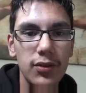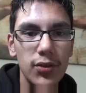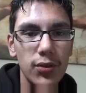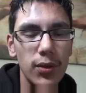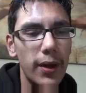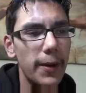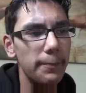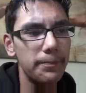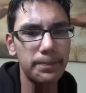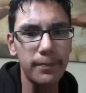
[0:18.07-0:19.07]

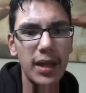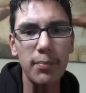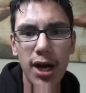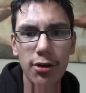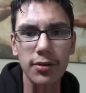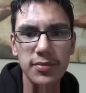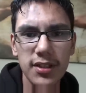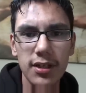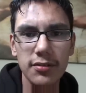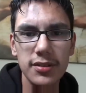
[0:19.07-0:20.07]
to empower
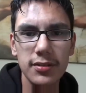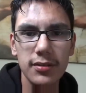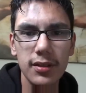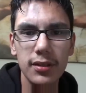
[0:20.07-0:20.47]
themselves,